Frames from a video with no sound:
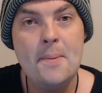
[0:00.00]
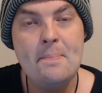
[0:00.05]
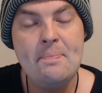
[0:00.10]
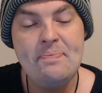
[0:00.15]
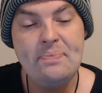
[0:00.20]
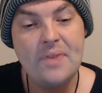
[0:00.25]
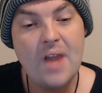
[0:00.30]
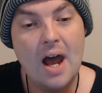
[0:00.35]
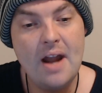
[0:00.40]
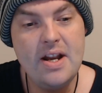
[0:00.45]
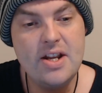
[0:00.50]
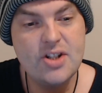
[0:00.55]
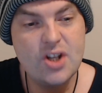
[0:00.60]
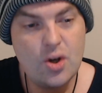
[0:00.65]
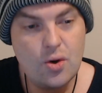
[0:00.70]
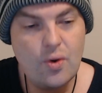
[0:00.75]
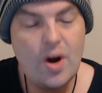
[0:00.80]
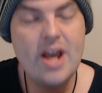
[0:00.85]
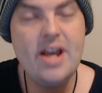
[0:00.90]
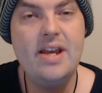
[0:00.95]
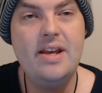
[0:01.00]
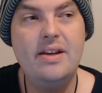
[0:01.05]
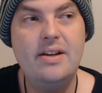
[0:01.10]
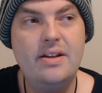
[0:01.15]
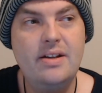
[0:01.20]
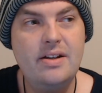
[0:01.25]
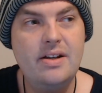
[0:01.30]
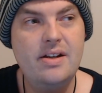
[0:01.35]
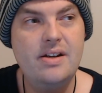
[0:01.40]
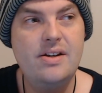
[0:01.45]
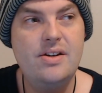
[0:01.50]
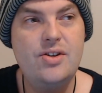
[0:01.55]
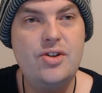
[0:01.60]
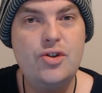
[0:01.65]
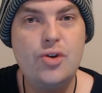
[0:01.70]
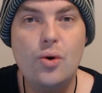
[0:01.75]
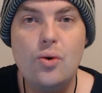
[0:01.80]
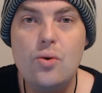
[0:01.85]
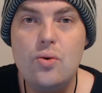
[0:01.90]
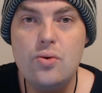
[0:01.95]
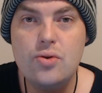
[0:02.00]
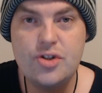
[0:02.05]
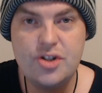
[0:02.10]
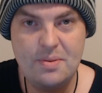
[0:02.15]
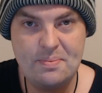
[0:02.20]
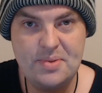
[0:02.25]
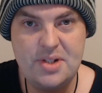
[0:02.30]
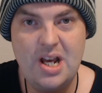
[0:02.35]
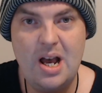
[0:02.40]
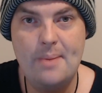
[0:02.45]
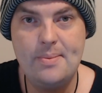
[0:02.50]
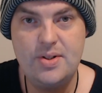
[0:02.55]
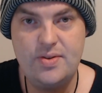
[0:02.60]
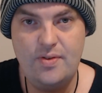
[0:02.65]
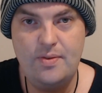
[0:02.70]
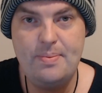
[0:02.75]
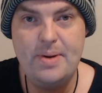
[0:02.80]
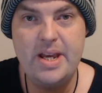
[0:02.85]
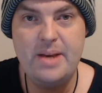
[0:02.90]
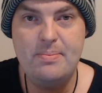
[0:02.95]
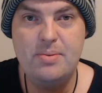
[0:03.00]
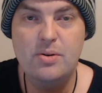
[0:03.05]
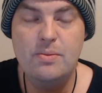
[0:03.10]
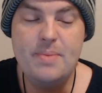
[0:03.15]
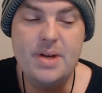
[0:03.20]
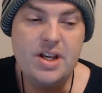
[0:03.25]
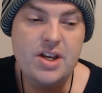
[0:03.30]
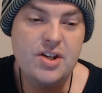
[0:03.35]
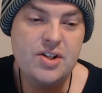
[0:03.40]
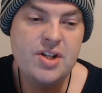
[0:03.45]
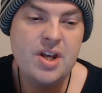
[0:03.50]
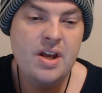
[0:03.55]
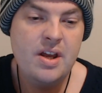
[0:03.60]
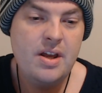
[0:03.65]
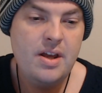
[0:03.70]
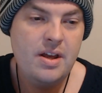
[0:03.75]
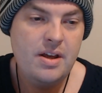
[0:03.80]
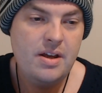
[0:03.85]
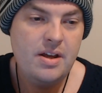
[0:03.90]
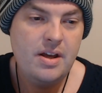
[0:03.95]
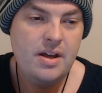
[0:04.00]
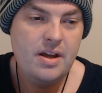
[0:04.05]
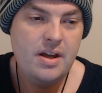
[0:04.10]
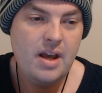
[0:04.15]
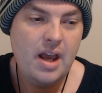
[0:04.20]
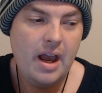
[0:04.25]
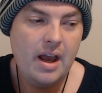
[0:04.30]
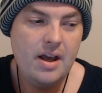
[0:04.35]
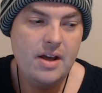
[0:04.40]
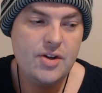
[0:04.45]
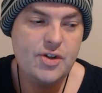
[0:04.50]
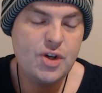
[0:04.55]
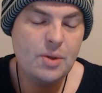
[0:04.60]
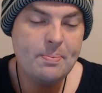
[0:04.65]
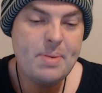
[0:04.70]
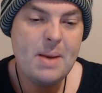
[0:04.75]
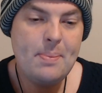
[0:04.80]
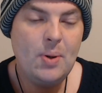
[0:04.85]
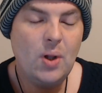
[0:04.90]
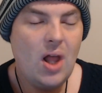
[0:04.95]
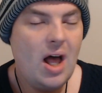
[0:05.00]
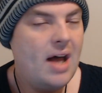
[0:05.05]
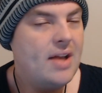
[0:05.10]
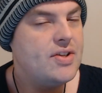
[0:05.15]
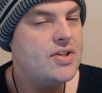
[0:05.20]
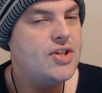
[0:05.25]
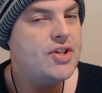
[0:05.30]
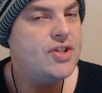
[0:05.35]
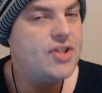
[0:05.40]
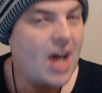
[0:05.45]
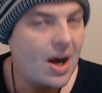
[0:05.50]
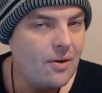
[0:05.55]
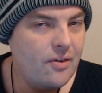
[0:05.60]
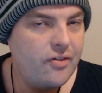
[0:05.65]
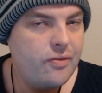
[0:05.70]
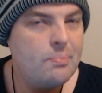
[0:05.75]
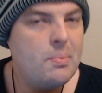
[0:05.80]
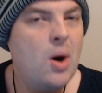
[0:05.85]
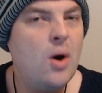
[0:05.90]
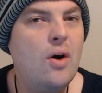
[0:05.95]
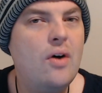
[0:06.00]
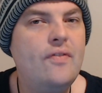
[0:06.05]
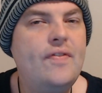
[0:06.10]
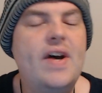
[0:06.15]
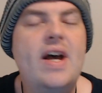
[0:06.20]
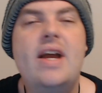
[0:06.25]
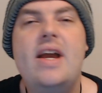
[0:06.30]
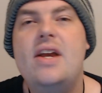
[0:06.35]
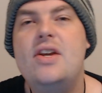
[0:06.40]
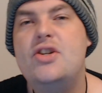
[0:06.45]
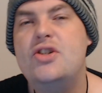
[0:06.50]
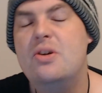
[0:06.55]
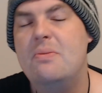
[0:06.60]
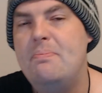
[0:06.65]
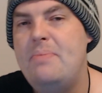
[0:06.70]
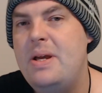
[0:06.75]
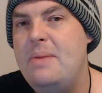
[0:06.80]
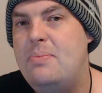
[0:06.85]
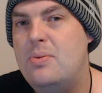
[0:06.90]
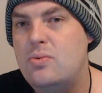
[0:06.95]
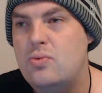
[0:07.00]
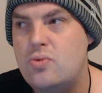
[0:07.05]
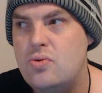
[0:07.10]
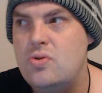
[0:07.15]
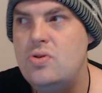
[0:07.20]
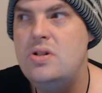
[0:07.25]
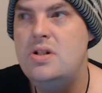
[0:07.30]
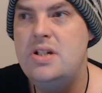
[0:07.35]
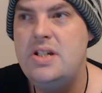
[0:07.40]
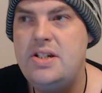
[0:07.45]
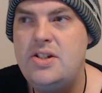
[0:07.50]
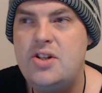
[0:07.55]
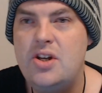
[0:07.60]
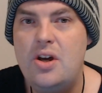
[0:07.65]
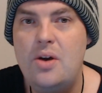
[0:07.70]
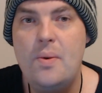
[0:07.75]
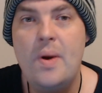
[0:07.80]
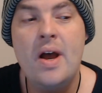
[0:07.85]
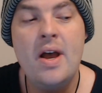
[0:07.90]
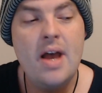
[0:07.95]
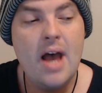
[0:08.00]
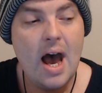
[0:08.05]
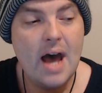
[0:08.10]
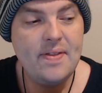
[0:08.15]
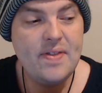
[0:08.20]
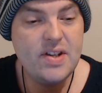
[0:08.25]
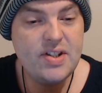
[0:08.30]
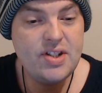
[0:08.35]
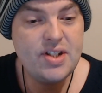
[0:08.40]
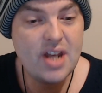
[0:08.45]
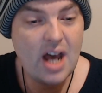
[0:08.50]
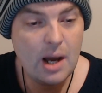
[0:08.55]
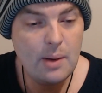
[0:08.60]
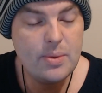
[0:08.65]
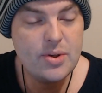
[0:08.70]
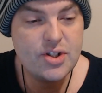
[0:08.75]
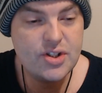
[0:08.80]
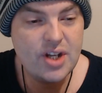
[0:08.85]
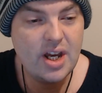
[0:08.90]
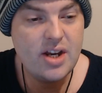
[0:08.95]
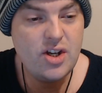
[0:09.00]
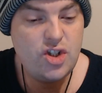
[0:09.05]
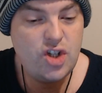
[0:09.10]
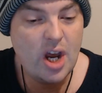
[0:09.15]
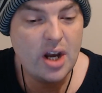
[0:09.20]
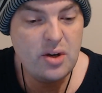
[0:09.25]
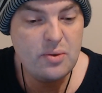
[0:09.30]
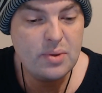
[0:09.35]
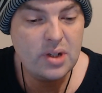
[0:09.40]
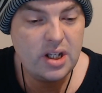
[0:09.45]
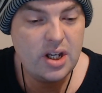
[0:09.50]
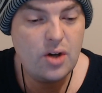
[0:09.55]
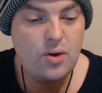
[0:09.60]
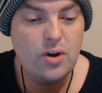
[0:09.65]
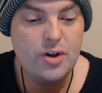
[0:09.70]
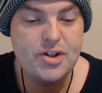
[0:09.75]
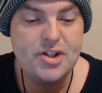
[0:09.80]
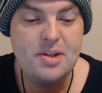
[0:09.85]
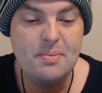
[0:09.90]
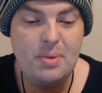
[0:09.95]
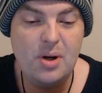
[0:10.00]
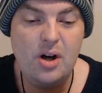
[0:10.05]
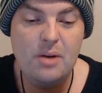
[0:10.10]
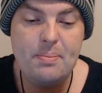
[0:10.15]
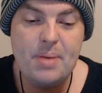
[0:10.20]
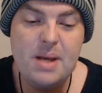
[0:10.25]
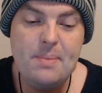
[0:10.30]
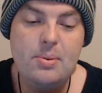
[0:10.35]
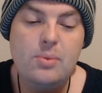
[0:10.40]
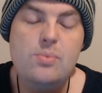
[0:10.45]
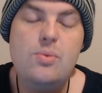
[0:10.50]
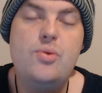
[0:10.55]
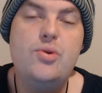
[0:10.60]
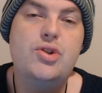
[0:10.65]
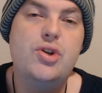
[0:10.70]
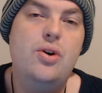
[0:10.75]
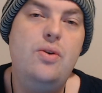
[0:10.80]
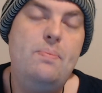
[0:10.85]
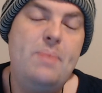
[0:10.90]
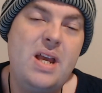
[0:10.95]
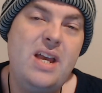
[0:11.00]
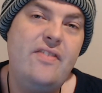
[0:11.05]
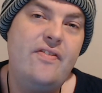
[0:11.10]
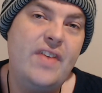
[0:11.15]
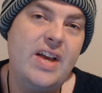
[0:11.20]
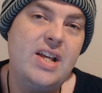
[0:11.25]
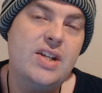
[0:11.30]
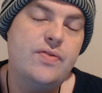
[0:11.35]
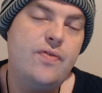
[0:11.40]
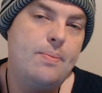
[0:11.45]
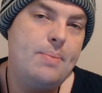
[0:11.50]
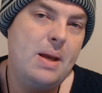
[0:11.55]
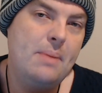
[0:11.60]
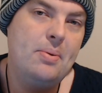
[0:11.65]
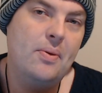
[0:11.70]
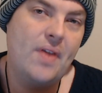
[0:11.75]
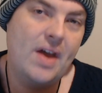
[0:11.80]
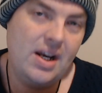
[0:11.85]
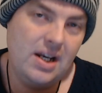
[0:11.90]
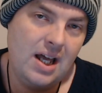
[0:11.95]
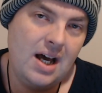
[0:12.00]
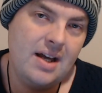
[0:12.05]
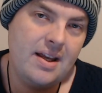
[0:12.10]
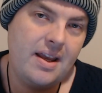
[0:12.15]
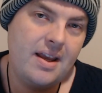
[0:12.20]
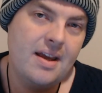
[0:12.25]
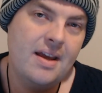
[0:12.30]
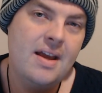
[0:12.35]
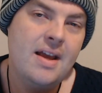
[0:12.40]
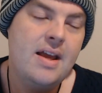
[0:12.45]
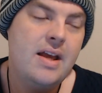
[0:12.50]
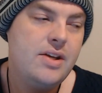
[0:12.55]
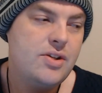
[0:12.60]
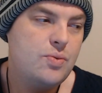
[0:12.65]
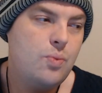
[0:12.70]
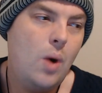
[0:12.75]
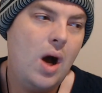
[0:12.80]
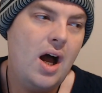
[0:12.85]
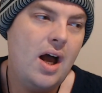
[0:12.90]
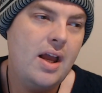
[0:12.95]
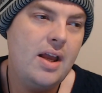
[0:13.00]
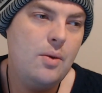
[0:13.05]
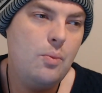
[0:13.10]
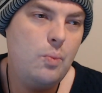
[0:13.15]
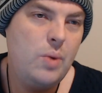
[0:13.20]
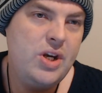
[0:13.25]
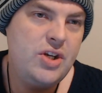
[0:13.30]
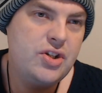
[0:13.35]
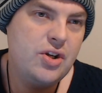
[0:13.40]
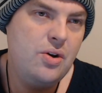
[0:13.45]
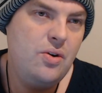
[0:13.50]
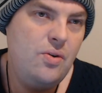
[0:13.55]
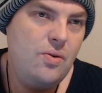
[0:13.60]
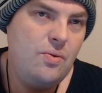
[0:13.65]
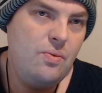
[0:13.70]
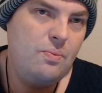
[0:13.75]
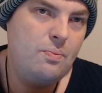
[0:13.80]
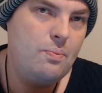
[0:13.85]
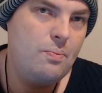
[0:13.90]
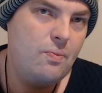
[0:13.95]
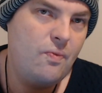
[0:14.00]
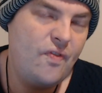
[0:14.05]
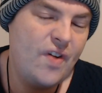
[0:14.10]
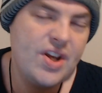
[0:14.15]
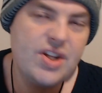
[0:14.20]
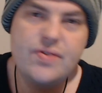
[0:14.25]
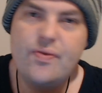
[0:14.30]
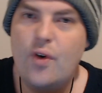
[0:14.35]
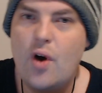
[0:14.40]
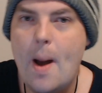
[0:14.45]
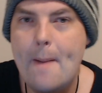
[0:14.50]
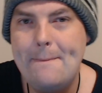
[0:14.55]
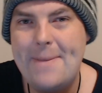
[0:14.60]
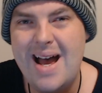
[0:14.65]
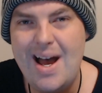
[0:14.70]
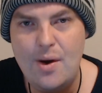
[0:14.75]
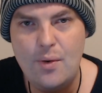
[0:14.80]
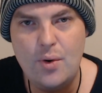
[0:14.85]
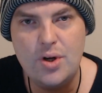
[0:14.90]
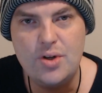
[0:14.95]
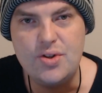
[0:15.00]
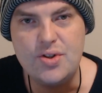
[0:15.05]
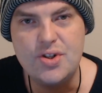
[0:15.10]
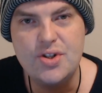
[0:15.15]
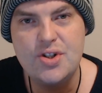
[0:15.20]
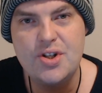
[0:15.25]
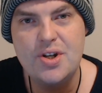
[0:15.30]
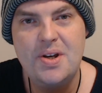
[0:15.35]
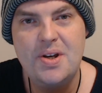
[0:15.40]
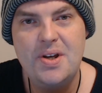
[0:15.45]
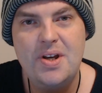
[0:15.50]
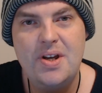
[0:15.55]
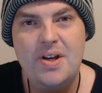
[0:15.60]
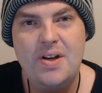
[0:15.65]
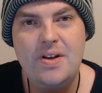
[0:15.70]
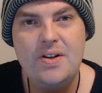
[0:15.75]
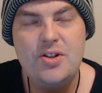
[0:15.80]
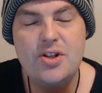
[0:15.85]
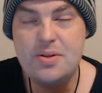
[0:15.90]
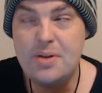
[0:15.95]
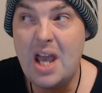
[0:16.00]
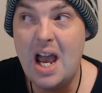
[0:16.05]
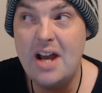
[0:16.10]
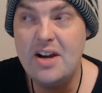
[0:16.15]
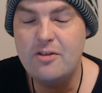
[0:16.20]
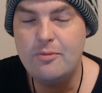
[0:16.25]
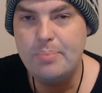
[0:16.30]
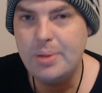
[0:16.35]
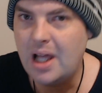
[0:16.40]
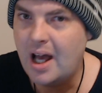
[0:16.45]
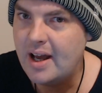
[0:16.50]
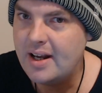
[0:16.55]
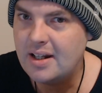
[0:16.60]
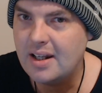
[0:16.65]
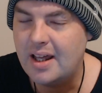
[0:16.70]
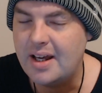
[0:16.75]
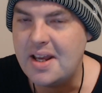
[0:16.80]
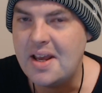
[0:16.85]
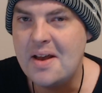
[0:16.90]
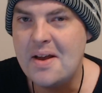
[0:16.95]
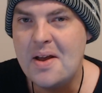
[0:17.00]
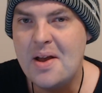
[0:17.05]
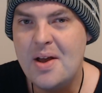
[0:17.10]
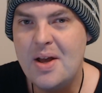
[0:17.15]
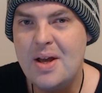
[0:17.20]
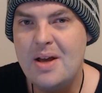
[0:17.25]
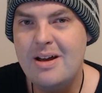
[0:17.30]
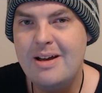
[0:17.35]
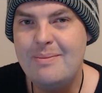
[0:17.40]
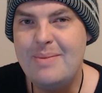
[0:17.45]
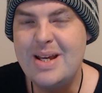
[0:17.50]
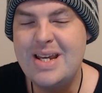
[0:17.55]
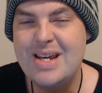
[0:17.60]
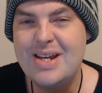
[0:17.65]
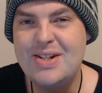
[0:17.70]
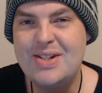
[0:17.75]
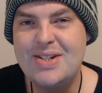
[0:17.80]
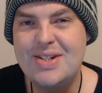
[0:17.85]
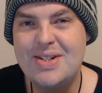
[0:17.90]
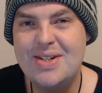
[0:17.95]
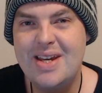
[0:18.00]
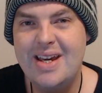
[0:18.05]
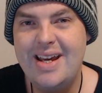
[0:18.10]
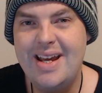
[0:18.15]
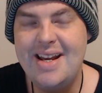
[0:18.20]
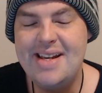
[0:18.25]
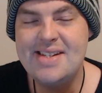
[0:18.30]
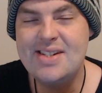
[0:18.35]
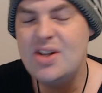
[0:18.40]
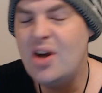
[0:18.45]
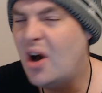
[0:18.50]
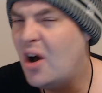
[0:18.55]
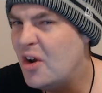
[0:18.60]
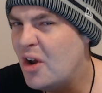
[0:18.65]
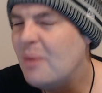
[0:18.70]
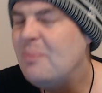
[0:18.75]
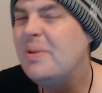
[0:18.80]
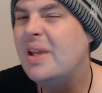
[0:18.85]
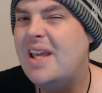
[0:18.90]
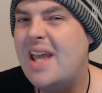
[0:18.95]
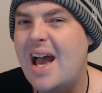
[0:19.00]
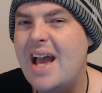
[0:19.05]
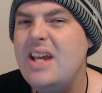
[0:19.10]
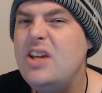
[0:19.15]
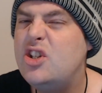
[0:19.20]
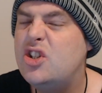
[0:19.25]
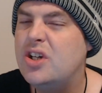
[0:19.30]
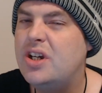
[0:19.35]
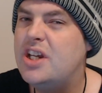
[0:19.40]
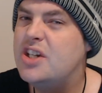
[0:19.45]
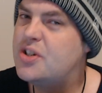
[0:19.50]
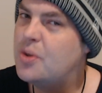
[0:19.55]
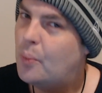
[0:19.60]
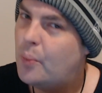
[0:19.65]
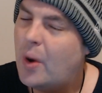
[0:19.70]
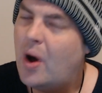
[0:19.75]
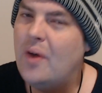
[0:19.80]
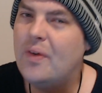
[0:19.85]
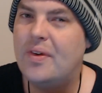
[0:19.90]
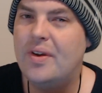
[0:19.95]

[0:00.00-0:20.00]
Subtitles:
And it's a great tool sometimes for people because some people aren't self-motivated. Some people really do. And this is, I would say, genuinely across the board, people will do things for people they like. It's why we do things for our parents, just kind of blindly, because it's not an obligation, it's a want.